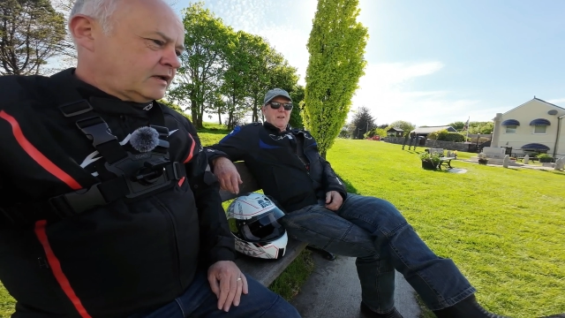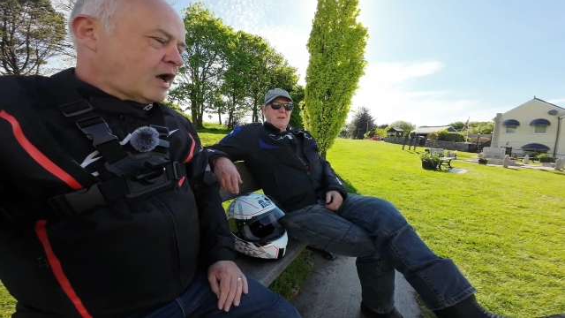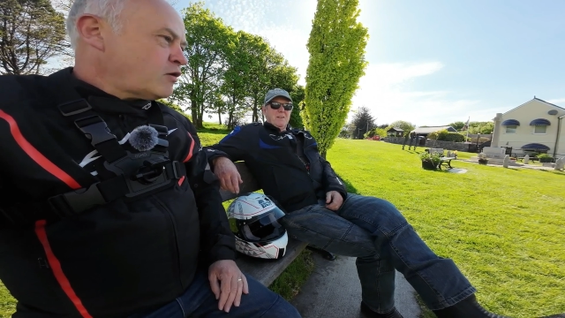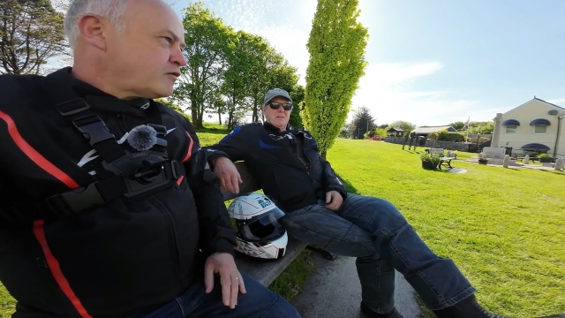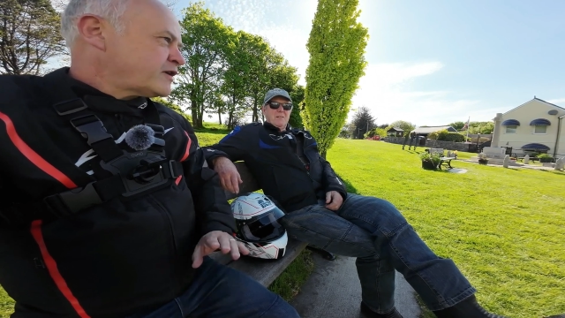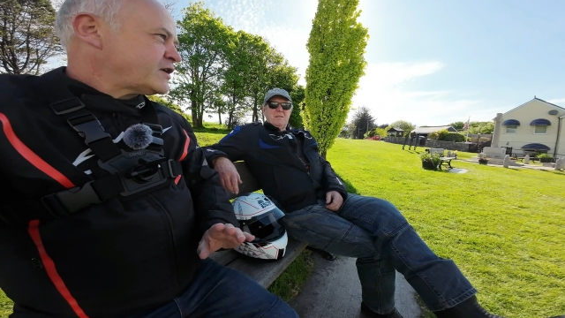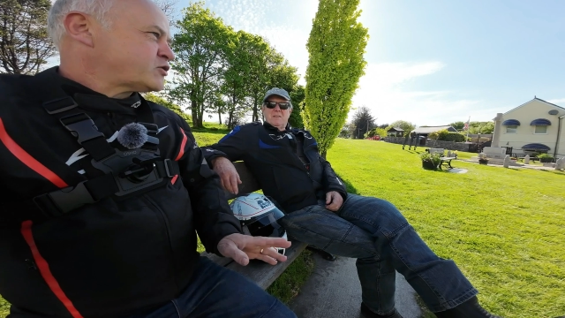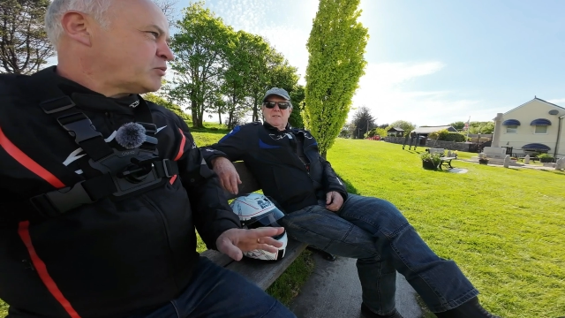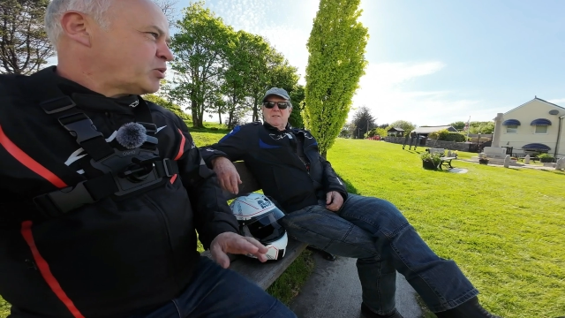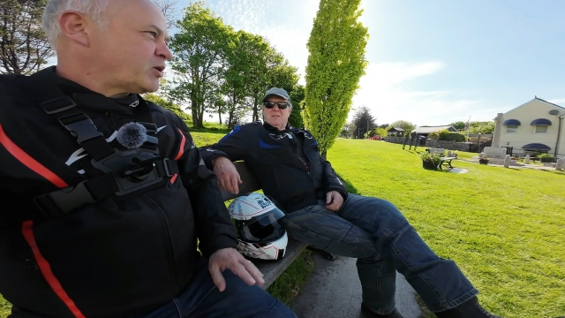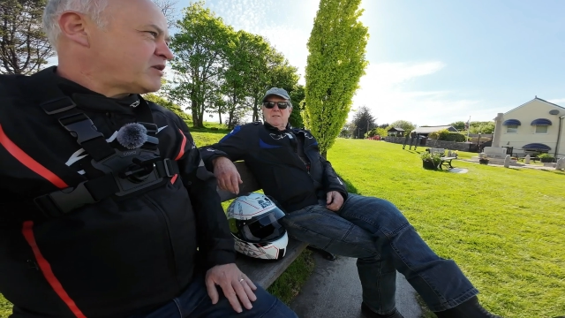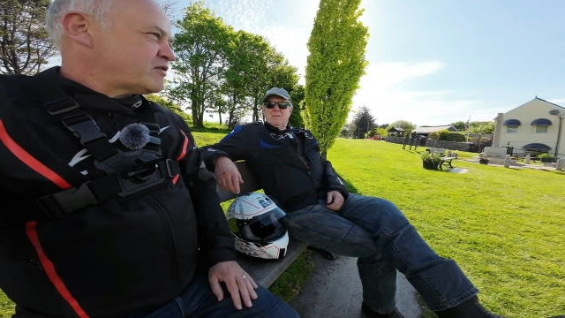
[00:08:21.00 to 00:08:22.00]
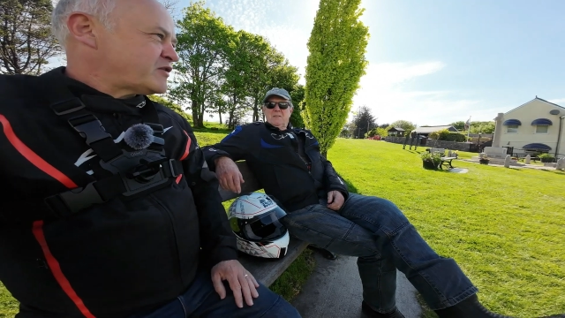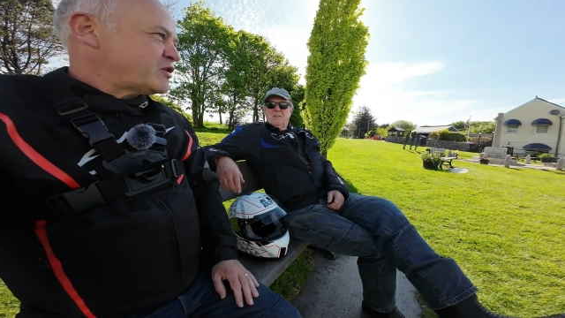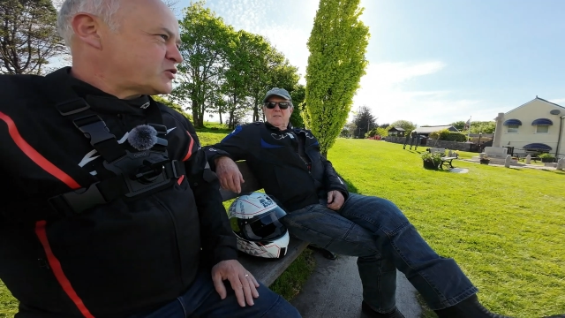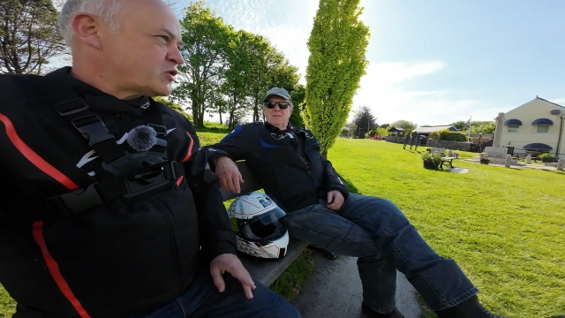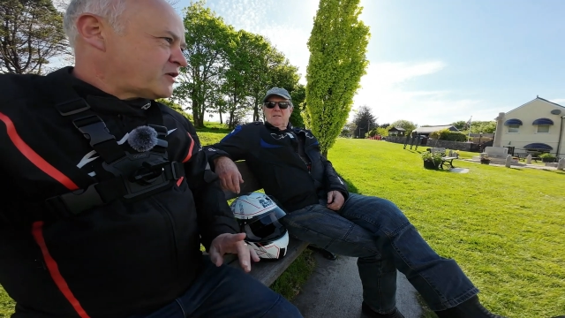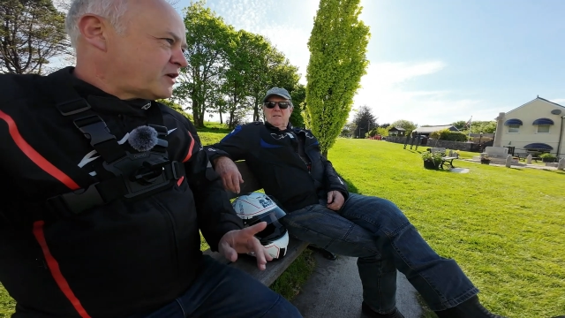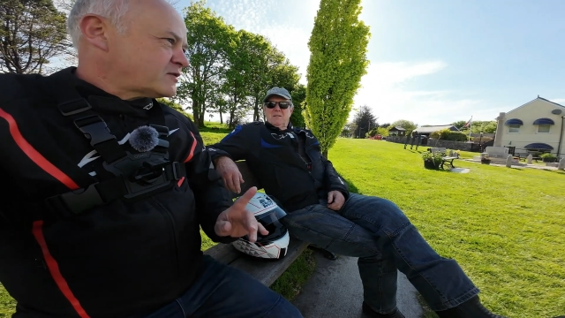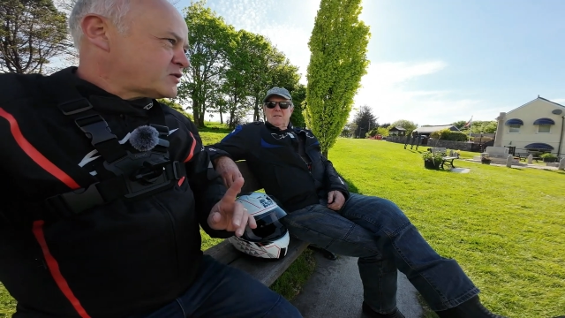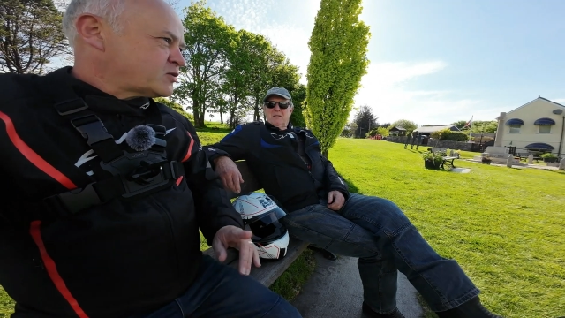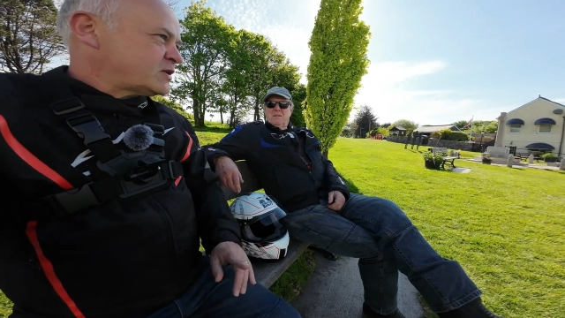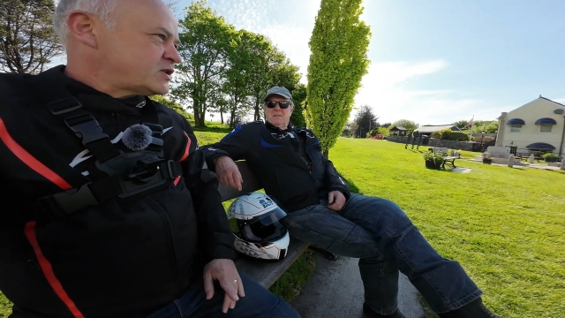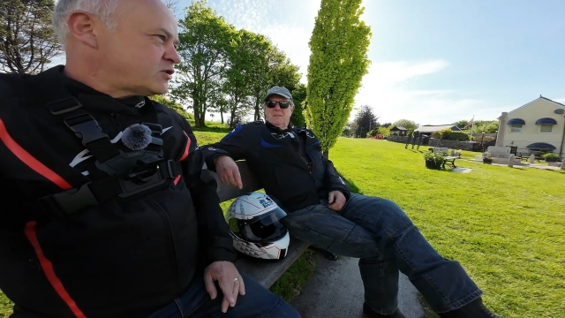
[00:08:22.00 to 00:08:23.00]
hopefully at some point in the future I'll
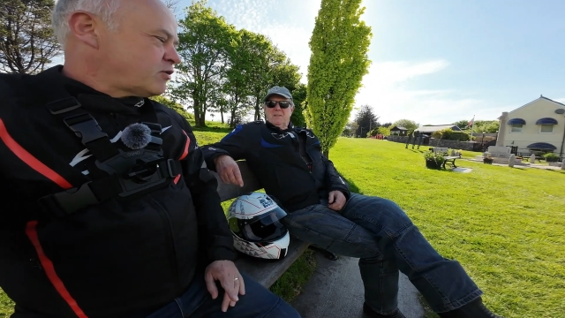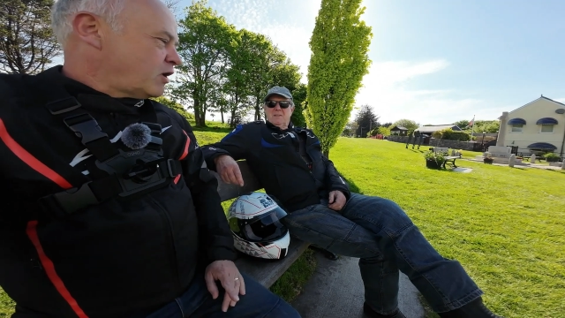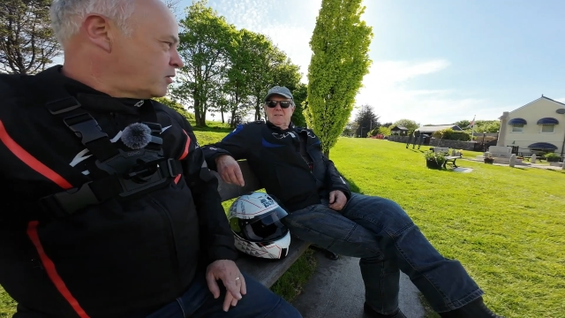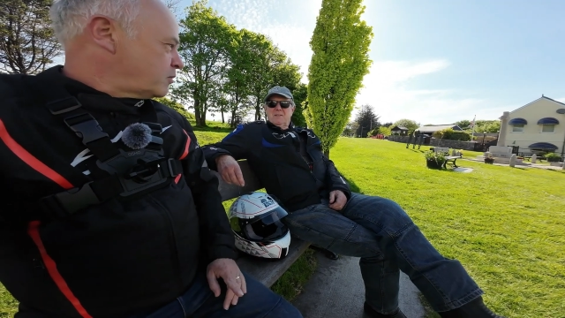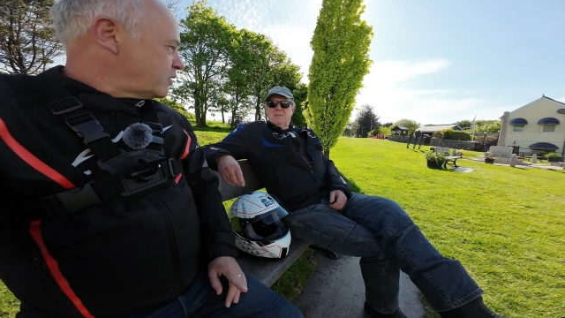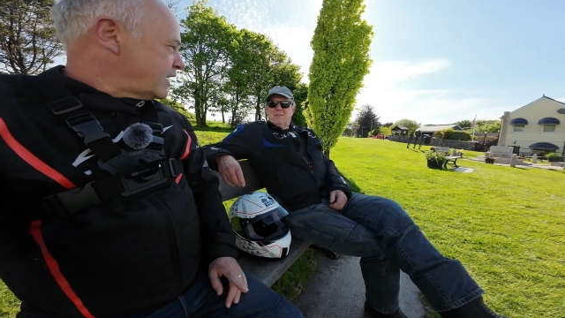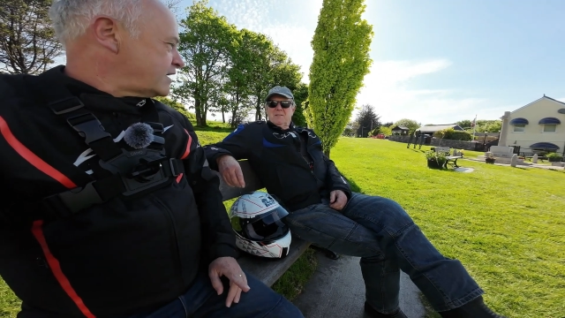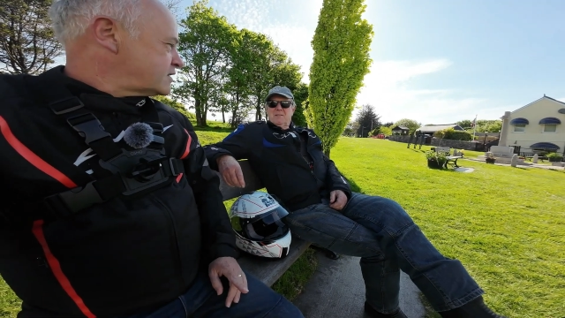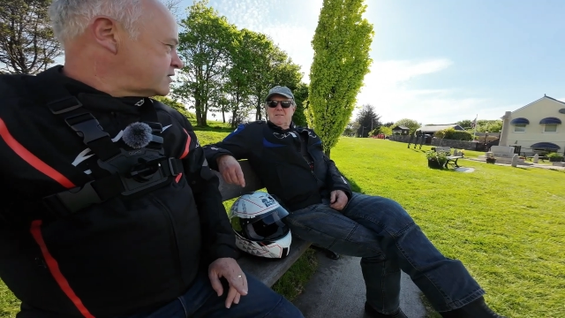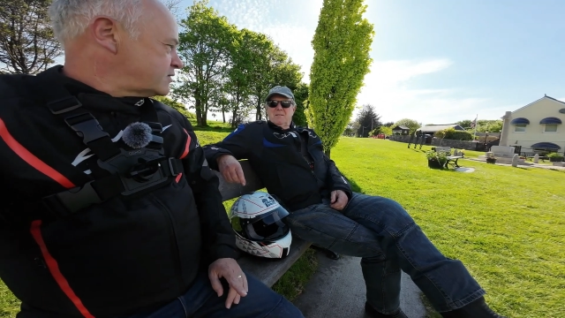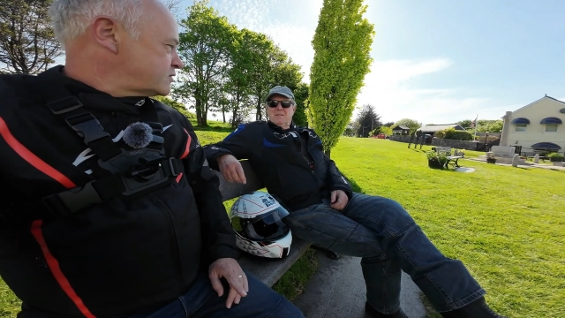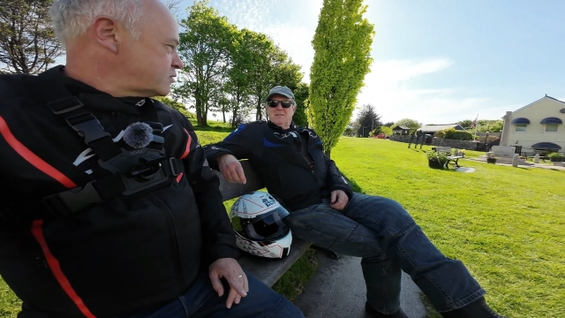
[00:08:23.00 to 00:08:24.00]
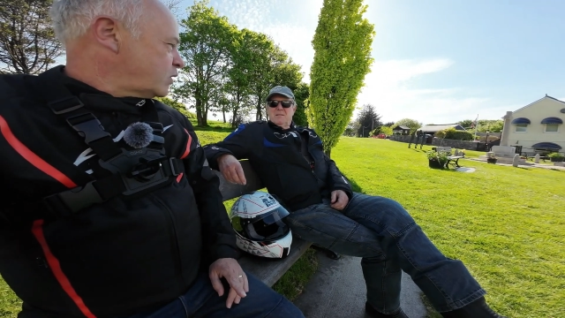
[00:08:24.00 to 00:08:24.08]
twist your arm, get you to